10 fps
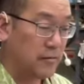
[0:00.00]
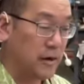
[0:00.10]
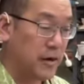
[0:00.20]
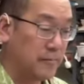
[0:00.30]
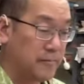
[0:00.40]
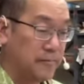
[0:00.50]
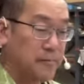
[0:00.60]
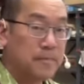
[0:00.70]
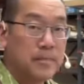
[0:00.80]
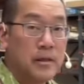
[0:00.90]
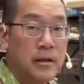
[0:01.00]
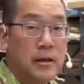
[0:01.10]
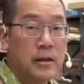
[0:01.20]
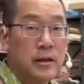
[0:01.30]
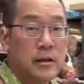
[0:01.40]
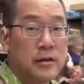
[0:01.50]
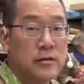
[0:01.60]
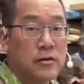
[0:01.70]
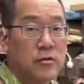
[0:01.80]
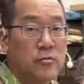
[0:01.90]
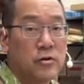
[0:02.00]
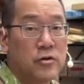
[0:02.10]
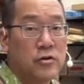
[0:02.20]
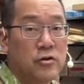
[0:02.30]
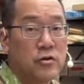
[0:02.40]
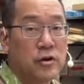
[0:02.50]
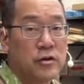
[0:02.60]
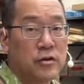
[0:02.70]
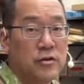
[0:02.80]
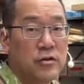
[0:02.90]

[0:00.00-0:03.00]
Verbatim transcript: right? Let's go really short and just